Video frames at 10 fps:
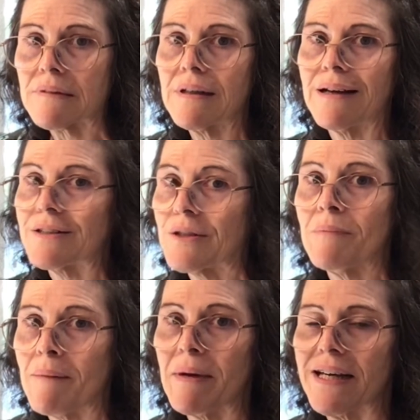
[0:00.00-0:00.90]
I do
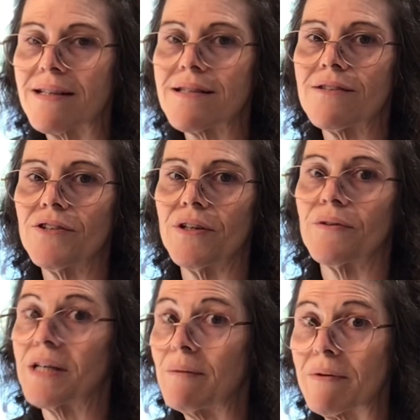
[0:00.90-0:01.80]
my best, you know, to
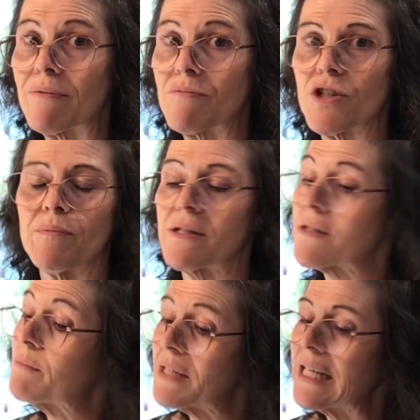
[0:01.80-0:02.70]
keep him from jumping on
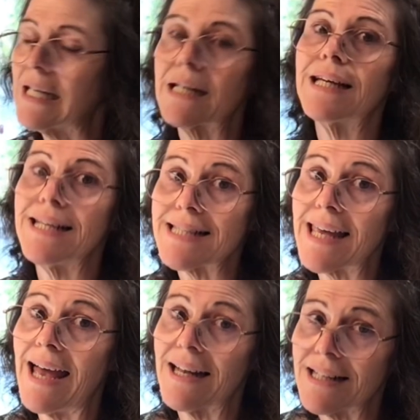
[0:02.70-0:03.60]
something. But again, he's a
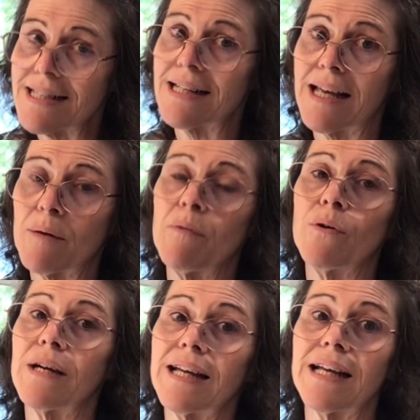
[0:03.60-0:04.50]
cat, he's an animal,
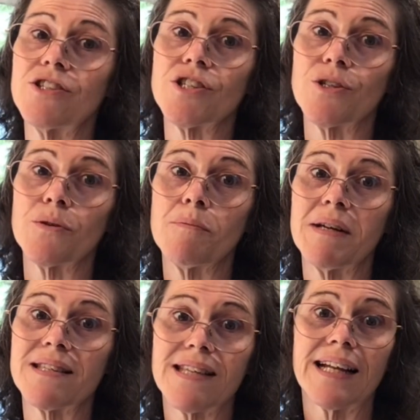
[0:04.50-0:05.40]
and I just do the
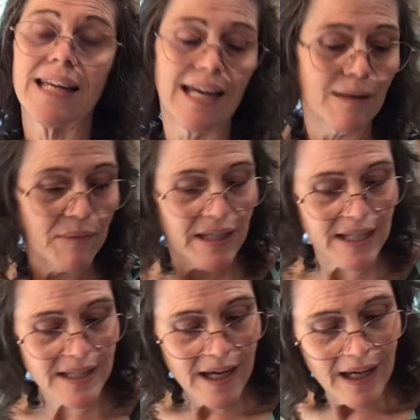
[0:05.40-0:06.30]
best that I can. But
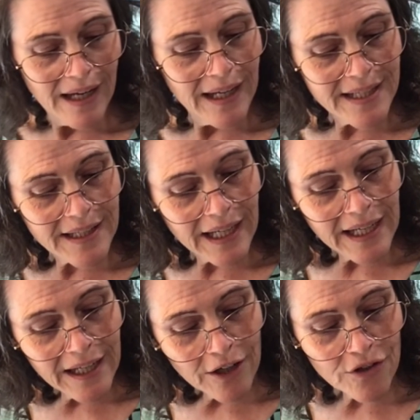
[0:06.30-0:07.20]
he's
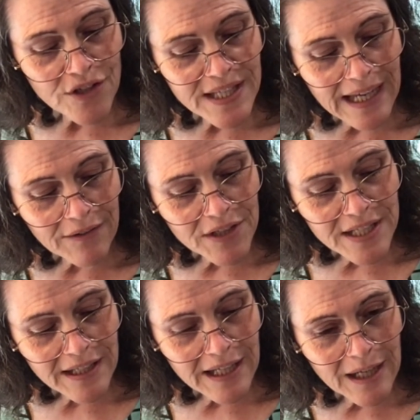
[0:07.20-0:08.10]
laying here sound
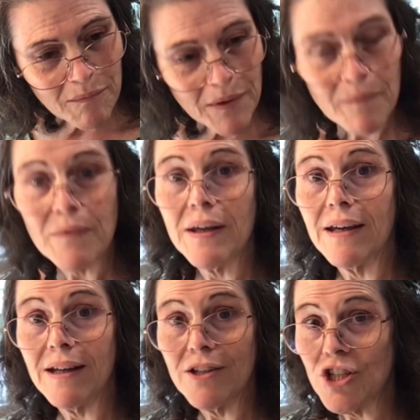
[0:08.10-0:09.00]
asleep
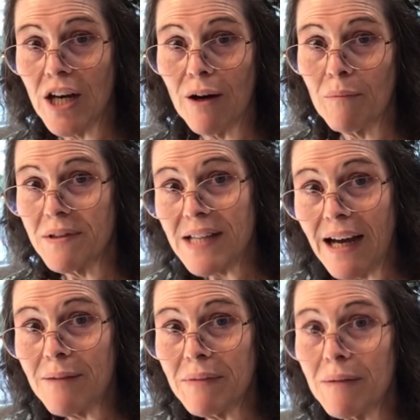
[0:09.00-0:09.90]
in a chair
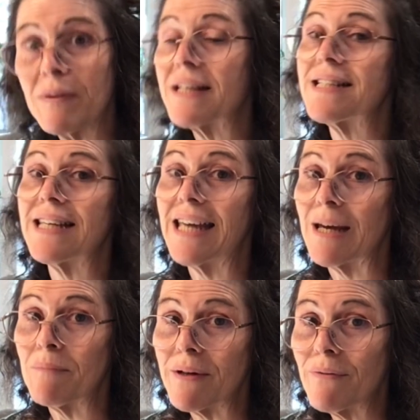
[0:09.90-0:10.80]
beside me because he
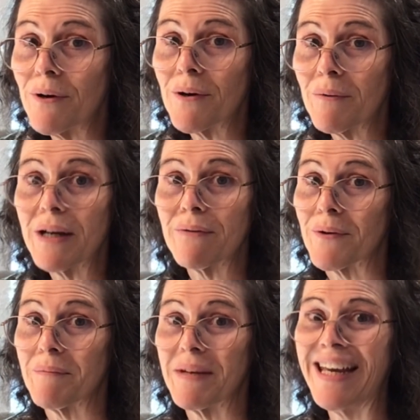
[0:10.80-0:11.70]
can't be far away
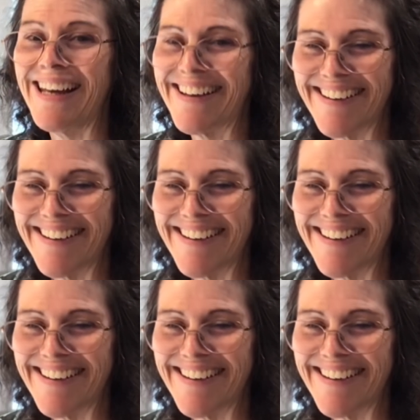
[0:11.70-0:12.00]
from me.